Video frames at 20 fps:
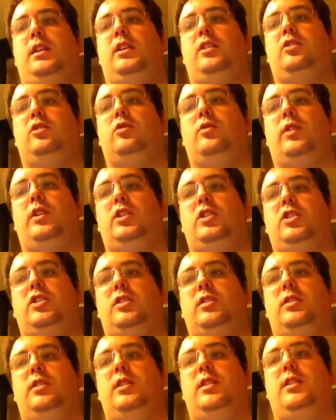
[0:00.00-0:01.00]

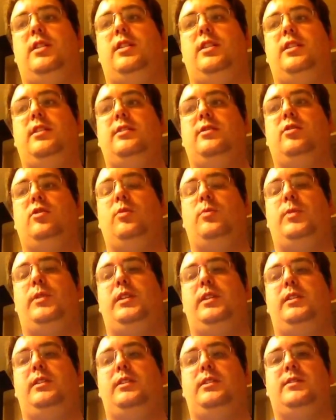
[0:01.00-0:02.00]
Integration. These are
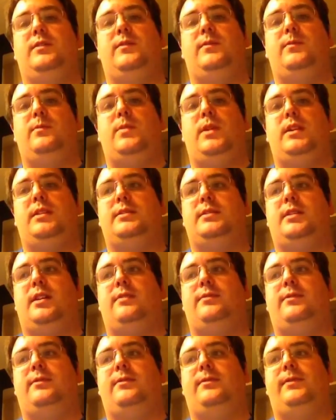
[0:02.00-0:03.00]
appeals based
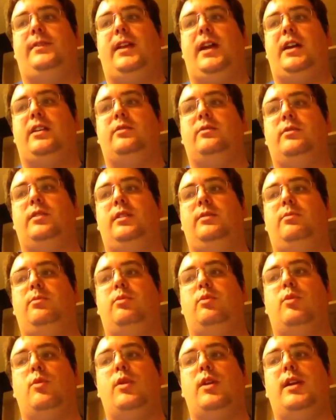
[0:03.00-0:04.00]
off of flattery,
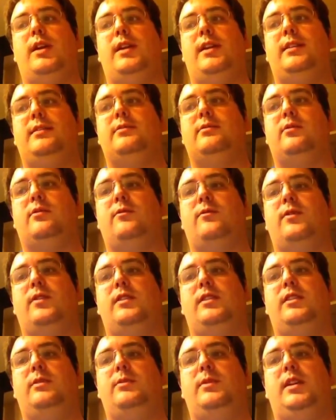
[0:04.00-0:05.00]
praise, or
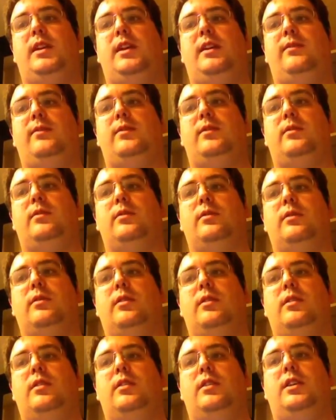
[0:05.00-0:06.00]
friendly behavior.
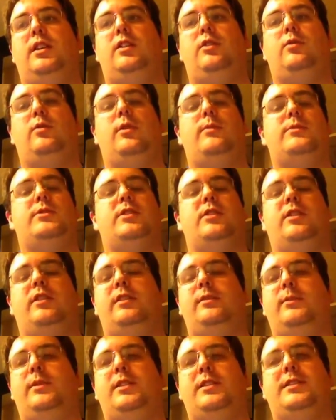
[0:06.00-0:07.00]
I'm
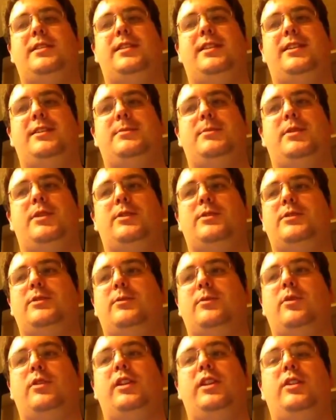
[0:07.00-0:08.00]
sorry, I pronounced
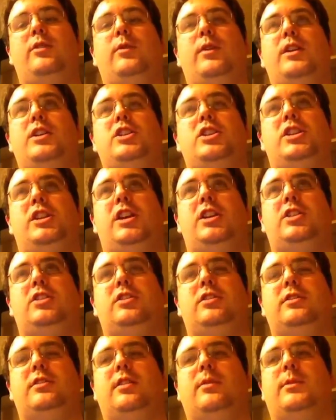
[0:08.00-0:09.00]
it wrong.
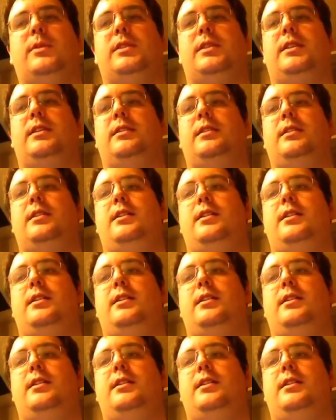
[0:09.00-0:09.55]
Ingratiation. Sorry about that.